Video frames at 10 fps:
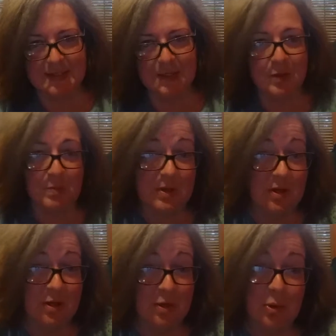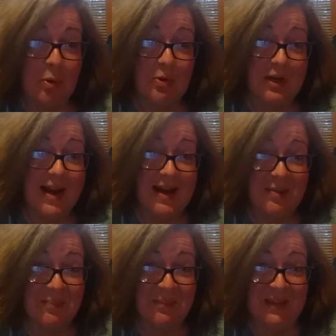It could be your own
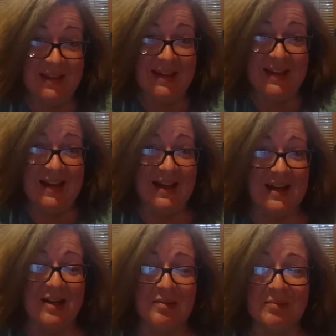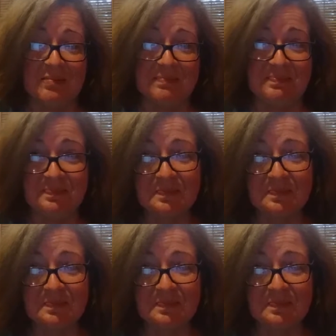name, or